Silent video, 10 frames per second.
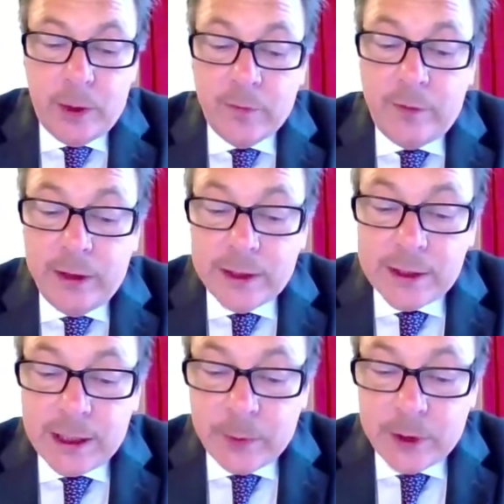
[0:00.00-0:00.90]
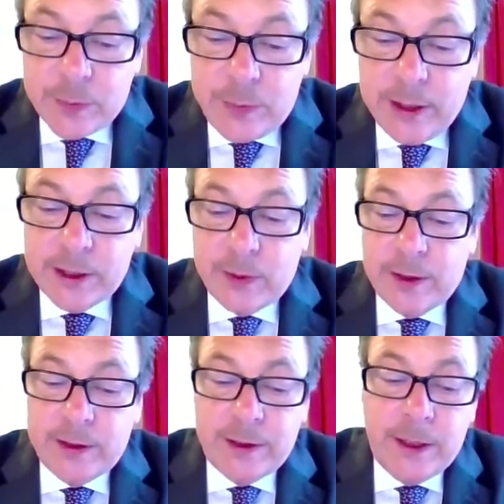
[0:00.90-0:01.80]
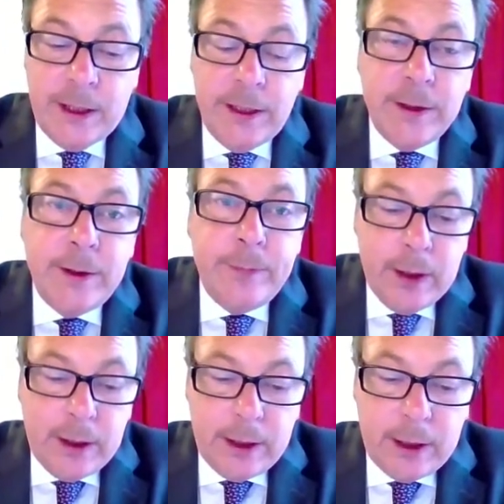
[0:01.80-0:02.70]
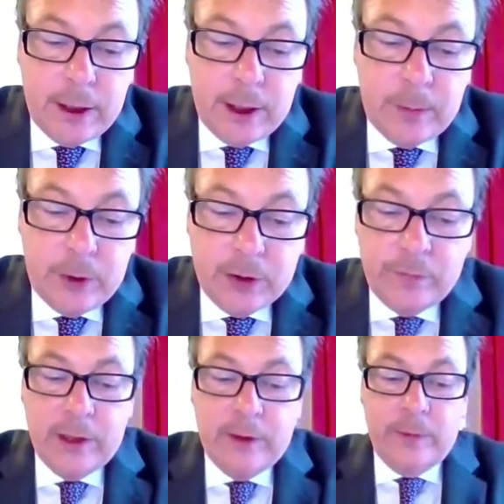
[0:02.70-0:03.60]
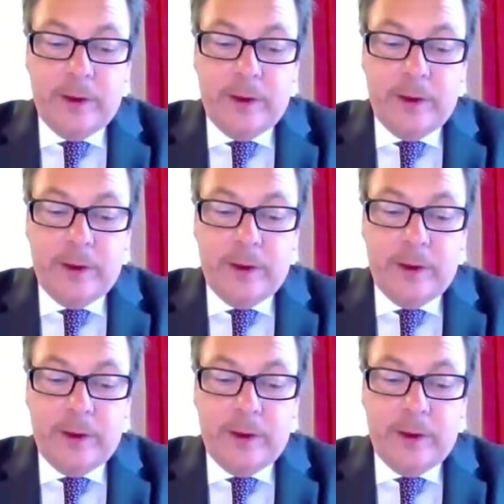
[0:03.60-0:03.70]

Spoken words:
We have very distinguished speakers with us today. I'm looking